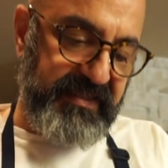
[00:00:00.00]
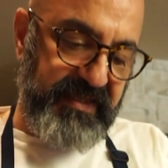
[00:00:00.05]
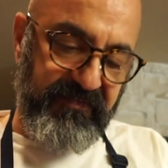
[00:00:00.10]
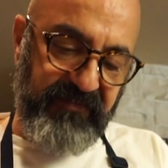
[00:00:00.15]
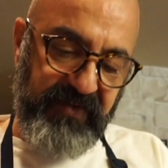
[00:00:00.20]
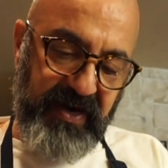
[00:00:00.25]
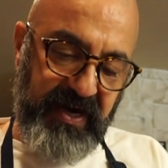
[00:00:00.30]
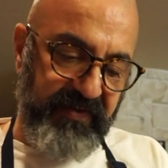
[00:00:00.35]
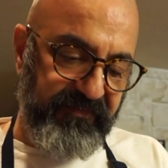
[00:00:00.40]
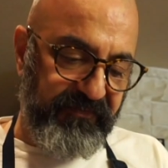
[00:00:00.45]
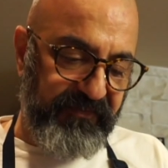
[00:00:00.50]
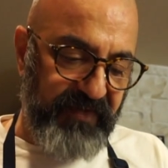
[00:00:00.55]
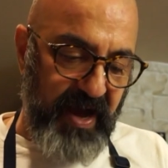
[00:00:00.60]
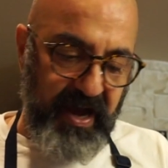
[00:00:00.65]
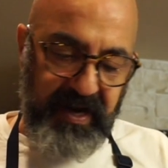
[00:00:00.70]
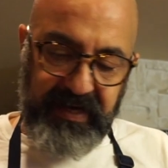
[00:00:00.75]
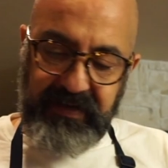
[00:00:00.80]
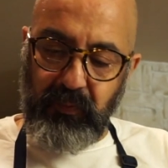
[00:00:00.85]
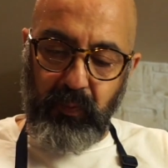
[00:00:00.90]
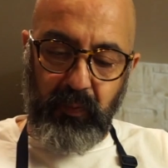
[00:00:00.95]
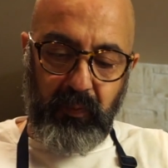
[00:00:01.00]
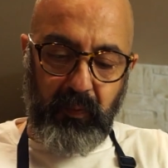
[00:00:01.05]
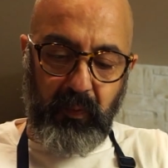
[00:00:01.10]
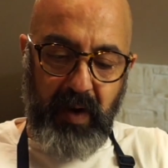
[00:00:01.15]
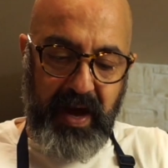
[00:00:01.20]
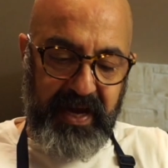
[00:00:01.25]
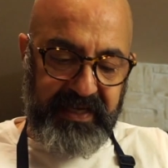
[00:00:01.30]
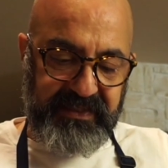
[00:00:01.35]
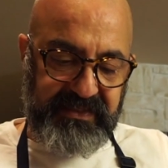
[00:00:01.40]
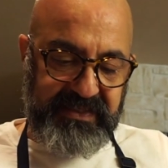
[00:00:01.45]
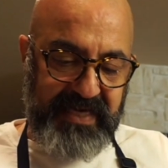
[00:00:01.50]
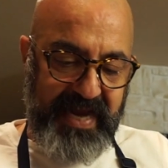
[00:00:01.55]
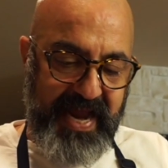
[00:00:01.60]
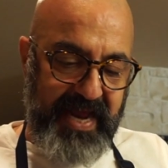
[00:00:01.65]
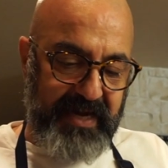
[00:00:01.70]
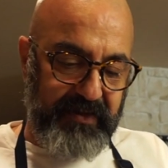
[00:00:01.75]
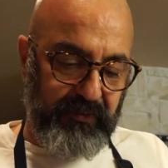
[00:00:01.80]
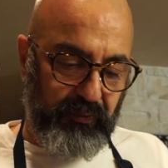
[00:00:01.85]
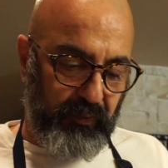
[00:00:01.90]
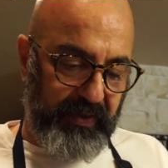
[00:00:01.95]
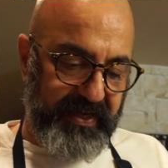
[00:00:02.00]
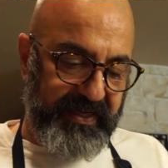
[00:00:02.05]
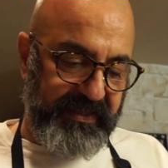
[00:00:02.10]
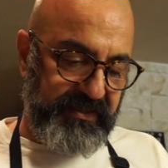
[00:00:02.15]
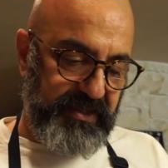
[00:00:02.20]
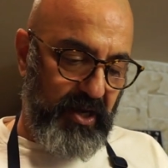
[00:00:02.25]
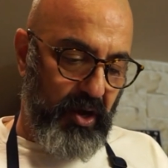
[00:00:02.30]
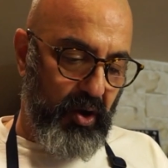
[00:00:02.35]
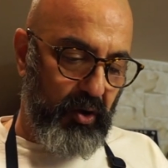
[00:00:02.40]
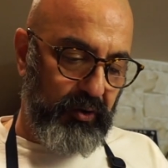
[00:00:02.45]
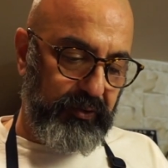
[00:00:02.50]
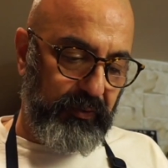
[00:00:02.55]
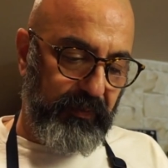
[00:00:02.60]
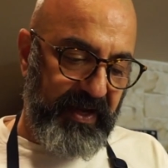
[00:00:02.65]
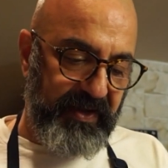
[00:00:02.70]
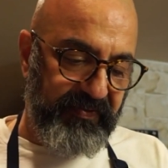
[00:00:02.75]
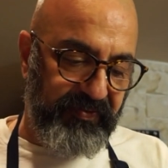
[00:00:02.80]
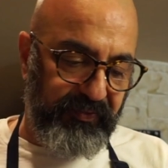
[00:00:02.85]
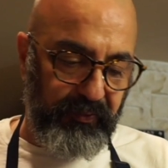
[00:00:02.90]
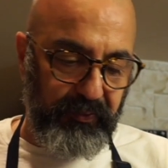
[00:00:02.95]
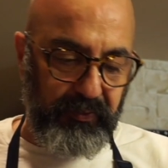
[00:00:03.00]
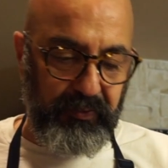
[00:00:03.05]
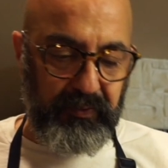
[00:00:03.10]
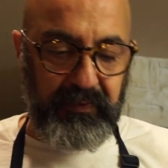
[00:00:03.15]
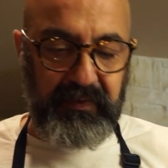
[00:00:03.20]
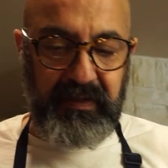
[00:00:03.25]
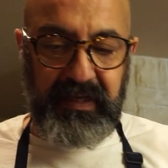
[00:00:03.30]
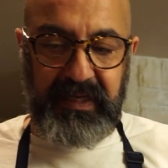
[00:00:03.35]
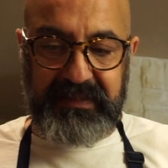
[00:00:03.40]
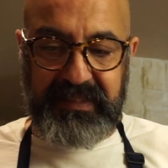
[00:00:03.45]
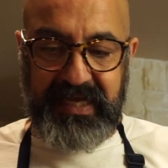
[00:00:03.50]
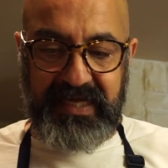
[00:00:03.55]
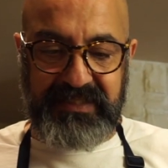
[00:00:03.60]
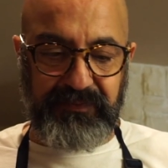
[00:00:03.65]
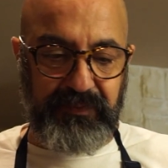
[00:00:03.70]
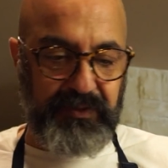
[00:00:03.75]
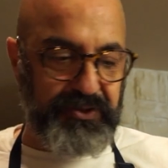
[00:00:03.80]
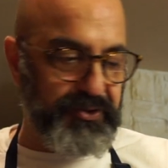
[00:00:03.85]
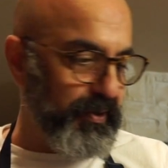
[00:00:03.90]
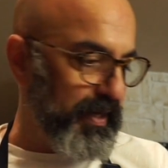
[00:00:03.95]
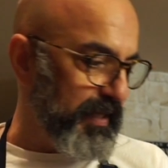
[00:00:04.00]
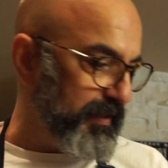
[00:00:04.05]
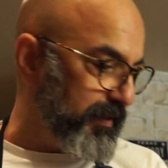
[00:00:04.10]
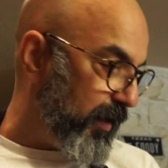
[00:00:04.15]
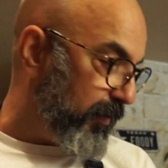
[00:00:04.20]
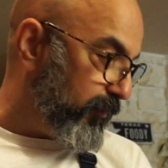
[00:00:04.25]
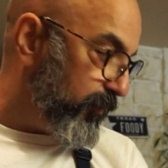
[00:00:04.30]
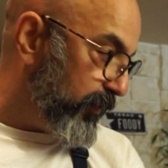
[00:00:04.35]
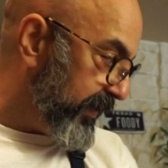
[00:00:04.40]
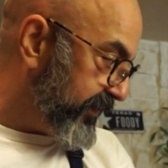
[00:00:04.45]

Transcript: them very fine, whites and greens all the way through. That's what you end up with.